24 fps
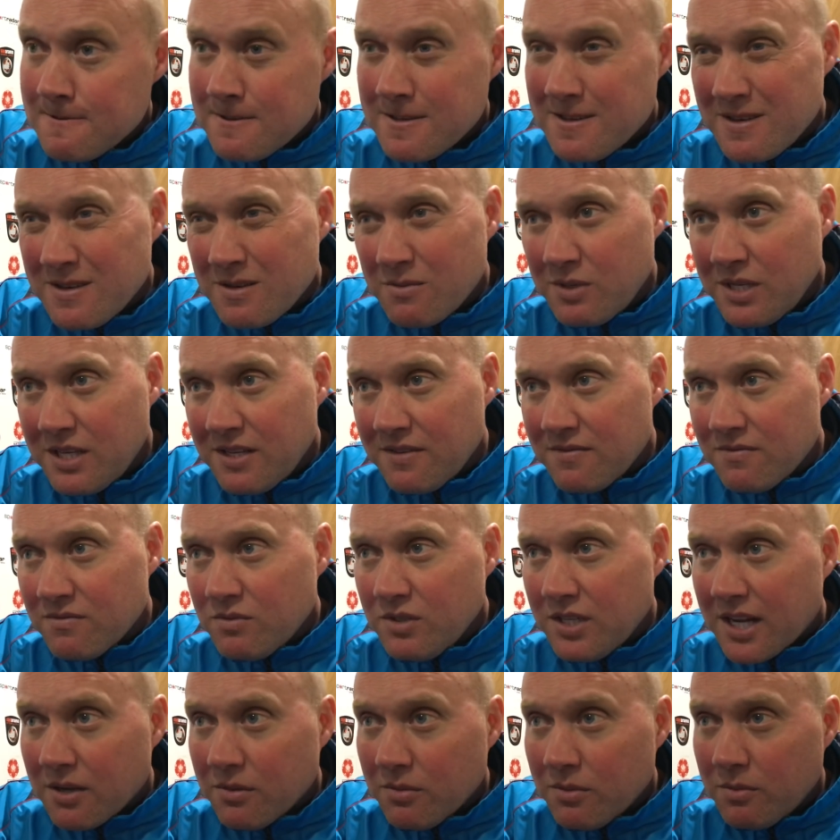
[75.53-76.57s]

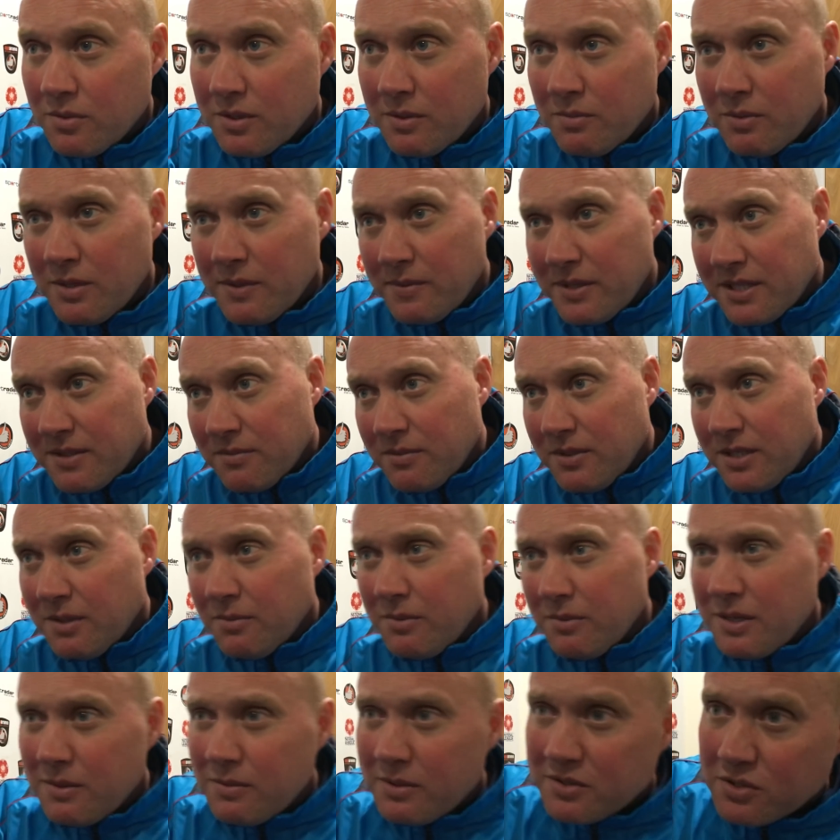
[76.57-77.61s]

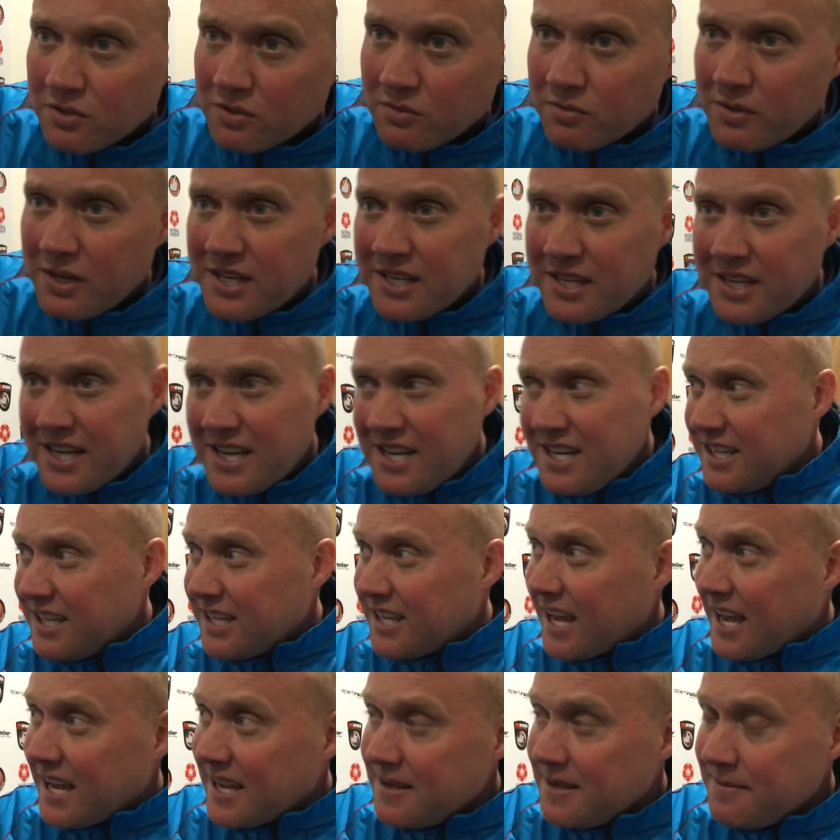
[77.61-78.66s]
We were sort of winning in the
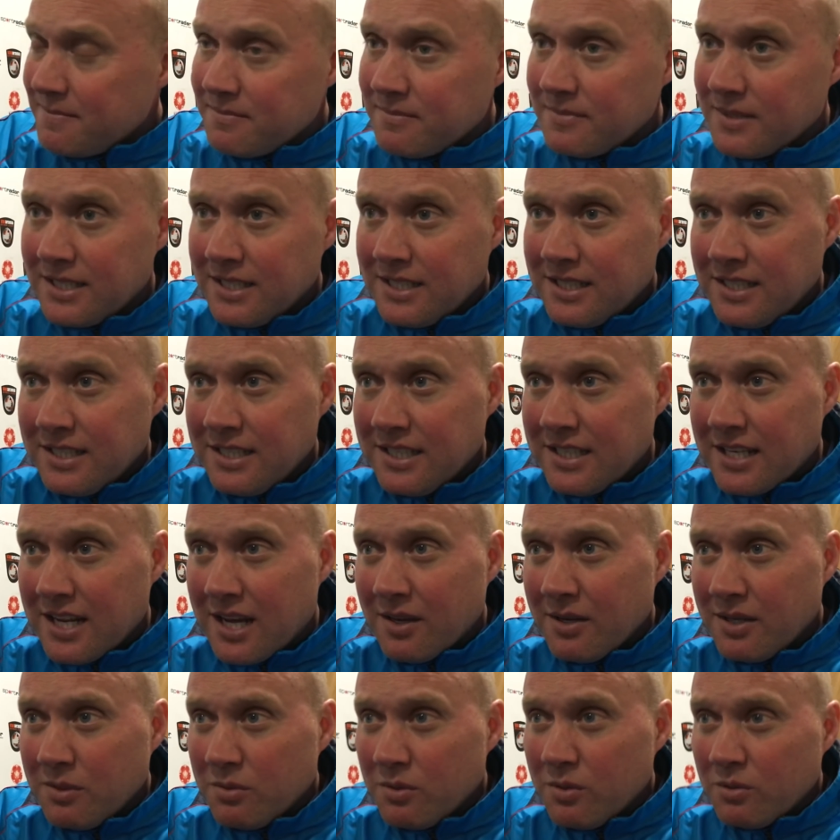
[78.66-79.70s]
game.
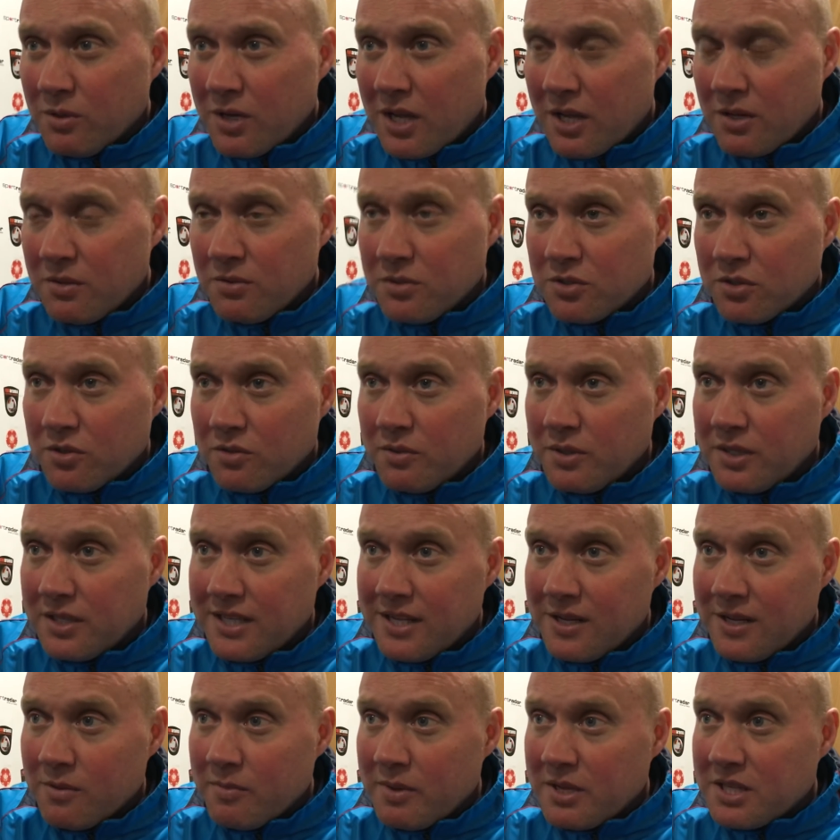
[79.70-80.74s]
Although sort of we're a
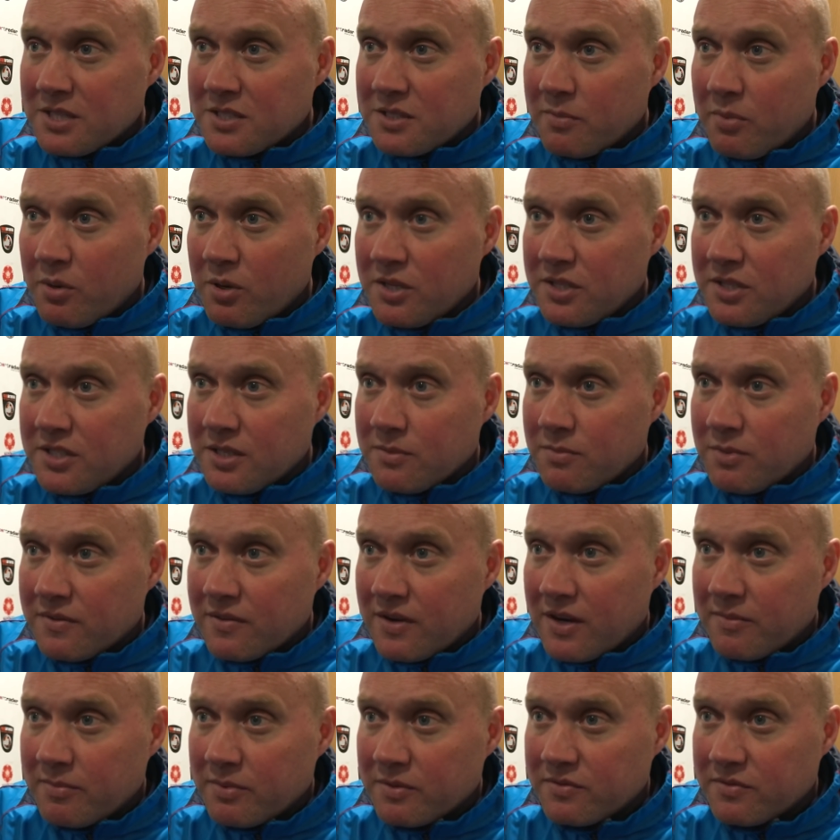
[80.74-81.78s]
little bit disappointed with
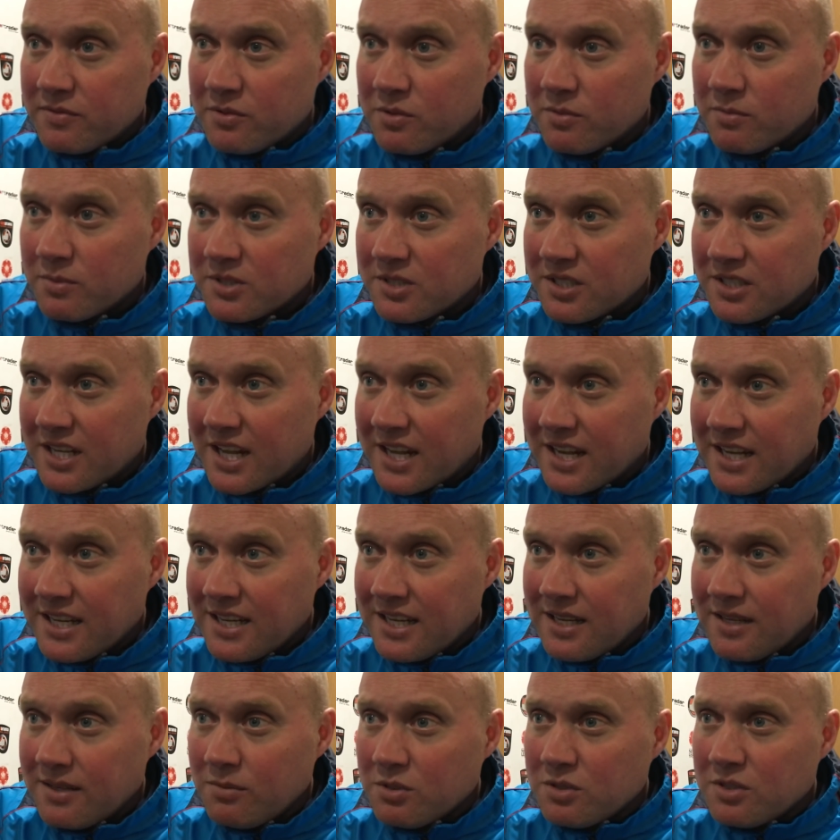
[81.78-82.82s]
our performance today.
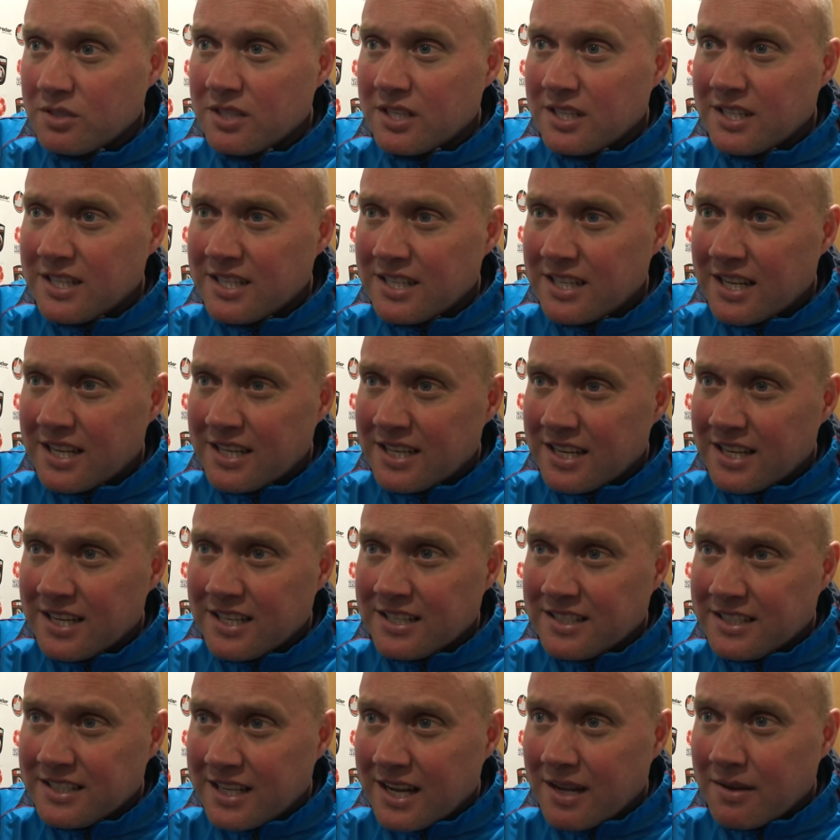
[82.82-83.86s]
There wasn't
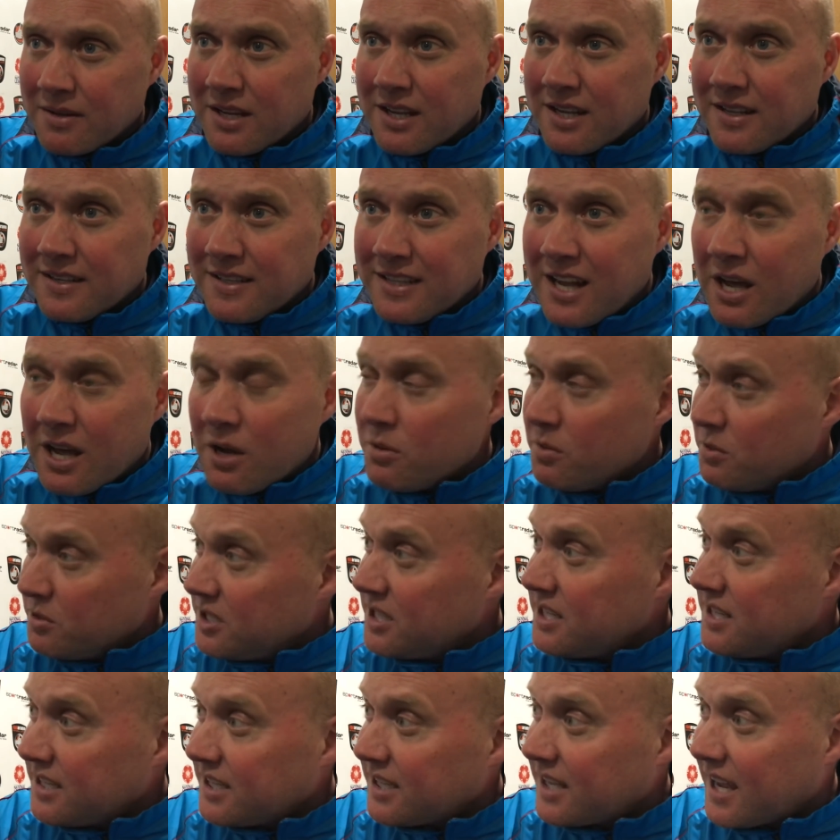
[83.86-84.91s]

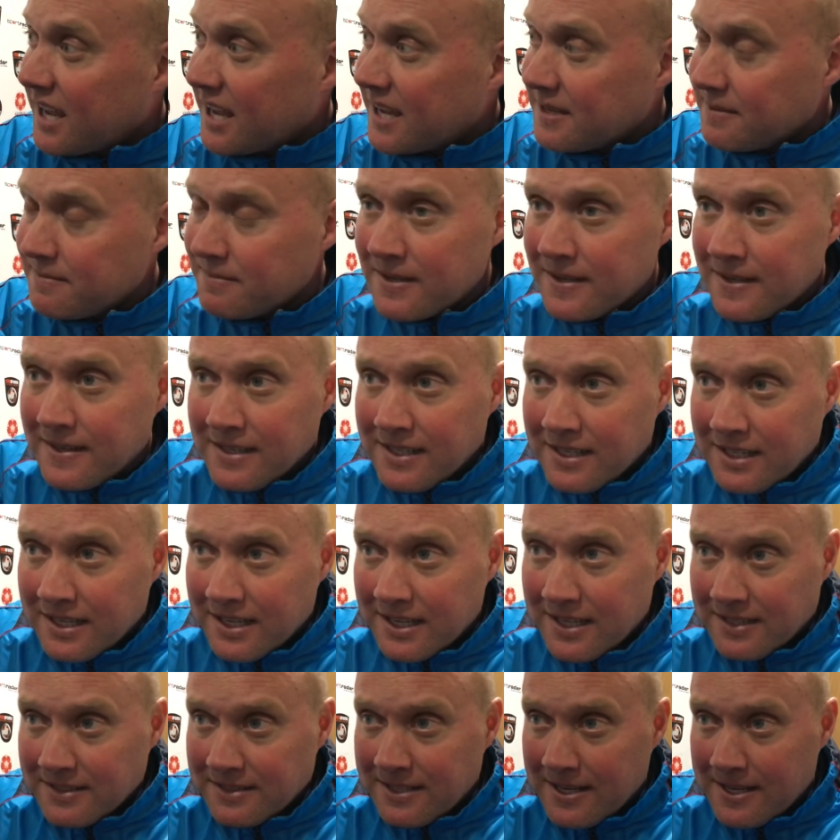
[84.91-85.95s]
loads in the game,
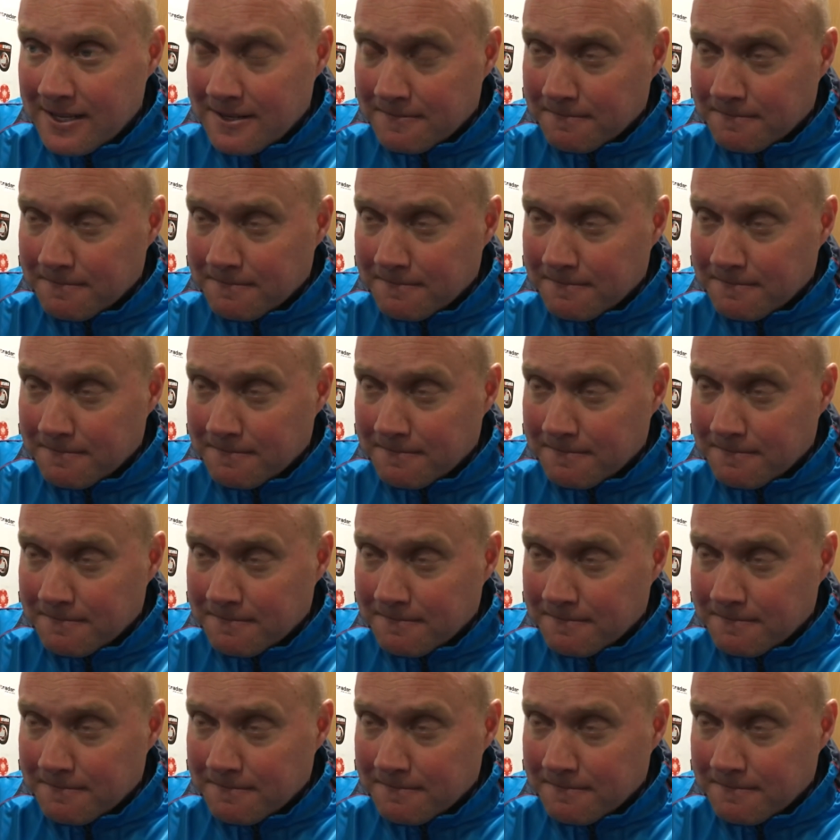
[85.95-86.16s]
and